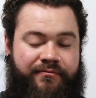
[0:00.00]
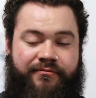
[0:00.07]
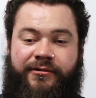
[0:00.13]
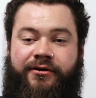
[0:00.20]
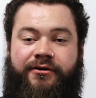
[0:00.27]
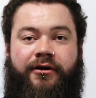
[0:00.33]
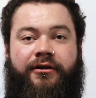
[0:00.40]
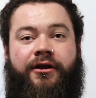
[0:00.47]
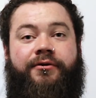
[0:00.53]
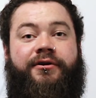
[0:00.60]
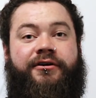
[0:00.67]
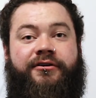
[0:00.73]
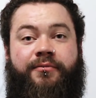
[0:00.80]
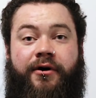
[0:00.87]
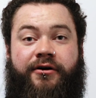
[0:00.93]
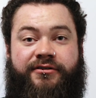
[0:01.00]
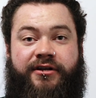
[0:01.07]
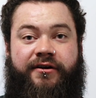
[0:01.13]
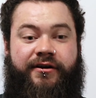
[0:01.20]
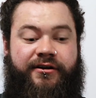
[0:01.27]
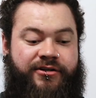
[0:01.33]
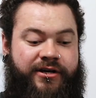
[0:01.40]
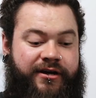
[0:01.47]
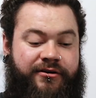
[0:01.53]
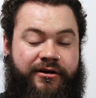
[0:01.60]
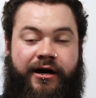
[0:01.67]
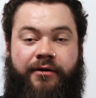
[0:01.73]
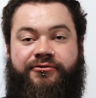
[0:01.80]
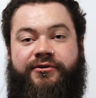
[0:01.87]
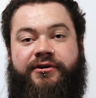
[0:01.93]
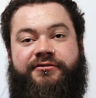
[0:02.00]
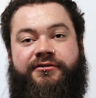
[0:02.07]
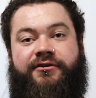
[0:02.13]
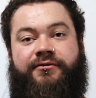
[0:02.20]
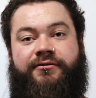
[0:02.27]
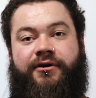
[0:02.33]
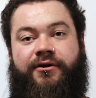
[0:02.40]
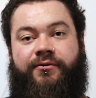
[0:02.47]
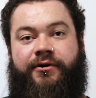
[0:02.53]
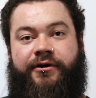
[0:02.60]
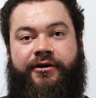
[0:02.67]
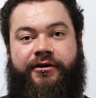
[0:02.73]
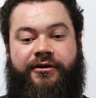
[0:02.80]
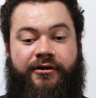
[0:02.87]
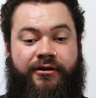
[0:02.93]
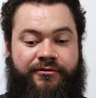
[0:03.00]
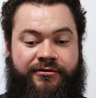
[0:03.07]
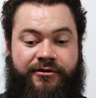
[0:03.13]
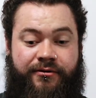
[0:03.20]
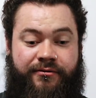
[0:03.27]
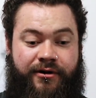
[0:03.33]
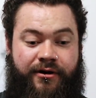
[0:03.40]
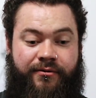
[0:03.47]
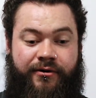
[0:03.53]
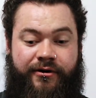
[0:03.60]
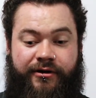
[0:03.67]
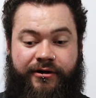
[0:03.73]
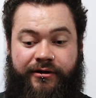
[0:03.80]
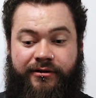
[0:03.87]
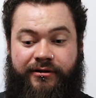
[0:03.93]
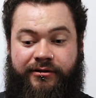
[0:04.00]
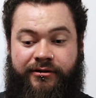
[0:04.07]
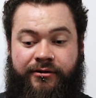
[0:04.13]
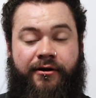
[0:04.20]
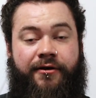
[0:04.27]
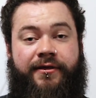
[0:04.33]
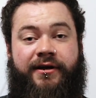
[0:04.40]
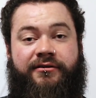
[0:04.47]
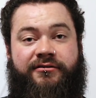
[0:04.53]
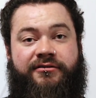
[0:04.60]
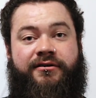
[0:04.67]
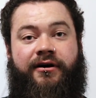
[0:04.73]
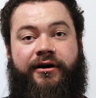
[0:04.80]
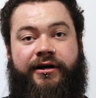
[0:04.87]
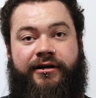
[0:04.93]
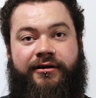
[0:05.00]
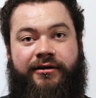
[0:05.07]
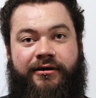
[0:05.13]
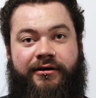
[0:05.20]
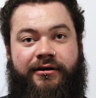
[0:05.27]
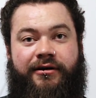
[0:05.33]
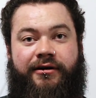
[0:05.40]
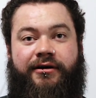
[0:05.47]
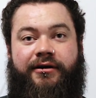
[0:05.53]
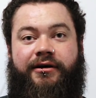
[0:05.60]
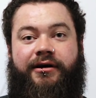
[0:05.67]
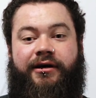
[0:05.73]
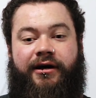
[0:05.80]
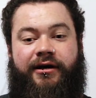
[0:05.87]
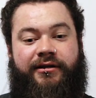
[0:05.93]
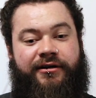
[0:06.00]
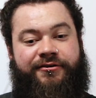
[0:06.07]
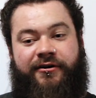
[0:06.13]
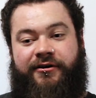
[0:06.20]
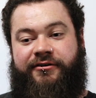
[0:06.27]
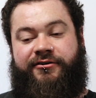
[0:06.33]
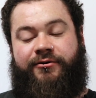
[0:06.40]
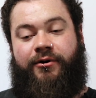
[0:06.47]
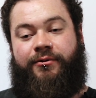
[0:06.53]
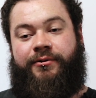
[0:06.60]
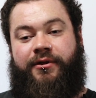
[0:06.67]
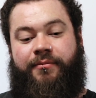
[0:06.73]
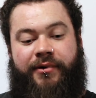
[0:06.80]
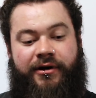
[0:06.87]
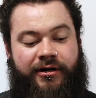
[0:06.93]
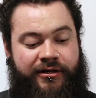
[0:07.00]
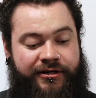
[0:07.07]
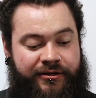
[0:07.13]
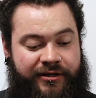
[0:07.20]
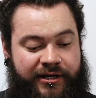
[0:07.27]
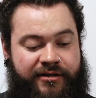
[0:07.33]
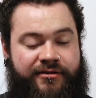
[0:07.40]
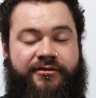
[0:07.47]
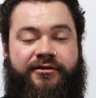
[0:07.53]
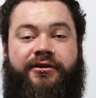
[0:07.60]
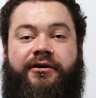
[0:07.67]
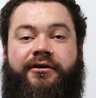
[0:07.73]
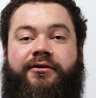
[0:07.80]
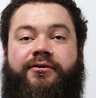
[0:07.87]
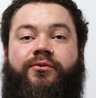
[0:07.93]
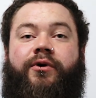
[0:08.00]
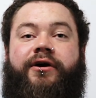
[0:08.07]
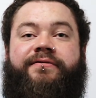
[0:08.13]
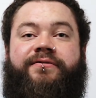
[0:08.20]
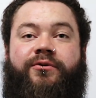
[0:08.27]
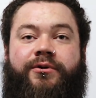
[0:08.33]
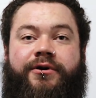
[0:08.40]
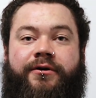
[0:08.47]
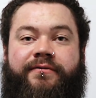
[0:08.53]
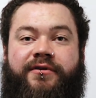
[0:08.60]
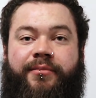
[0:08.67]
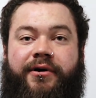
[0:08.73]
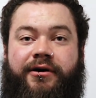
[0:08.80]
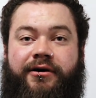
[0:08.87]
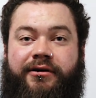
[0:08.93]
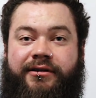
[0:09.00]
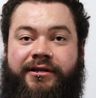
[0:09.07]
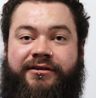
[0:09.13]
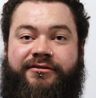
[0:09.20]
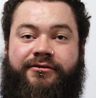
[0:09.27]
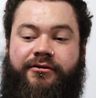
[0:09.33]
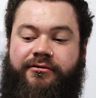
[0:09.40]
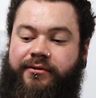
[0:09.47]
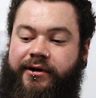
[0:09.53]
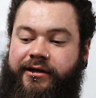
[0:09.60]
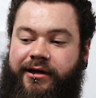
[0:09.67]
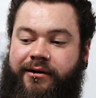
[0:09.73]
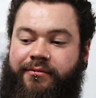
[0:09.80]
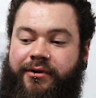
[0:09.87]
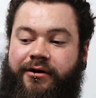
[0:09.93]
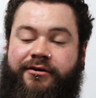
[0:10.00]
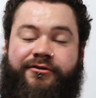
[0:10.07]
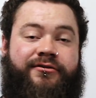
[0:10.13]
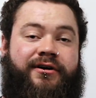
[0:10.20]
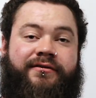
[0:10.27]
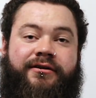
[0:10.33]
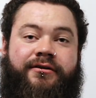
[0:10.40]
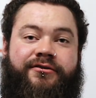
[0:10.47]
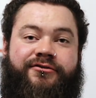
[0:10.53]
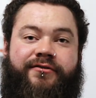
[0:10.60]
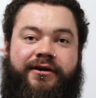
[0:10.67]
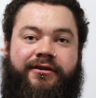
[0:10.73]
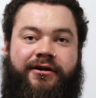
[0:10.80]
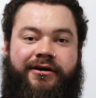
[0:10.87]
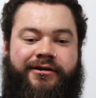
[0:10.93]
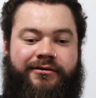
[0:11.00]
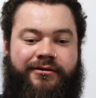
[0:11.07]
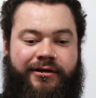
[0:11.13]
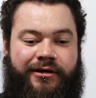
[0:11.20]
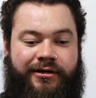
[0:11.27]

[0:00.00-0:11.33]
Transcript: You're not loading your posterior chain, your hamstrings are doing no work, your glutes are doing no work, nothing's tight, and they're trying to squat with the bar. Your knees are way forward over the bar. There's no way that bar can travel in a straight line.